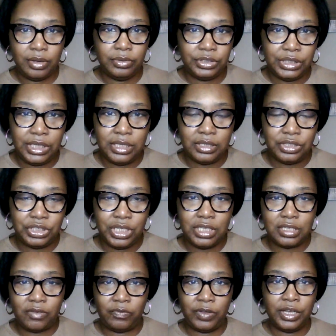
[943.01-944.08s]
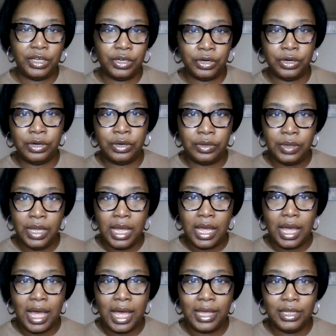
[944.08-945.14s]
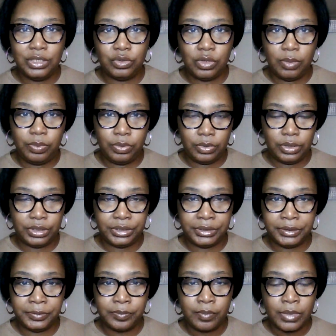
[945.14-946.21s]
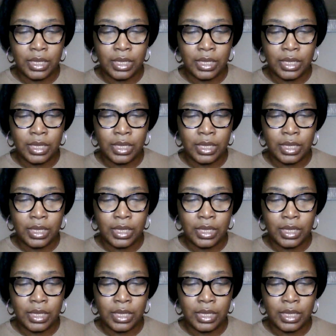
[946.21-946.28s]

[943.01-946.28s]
She's a fun girl. I enjoy Porsha.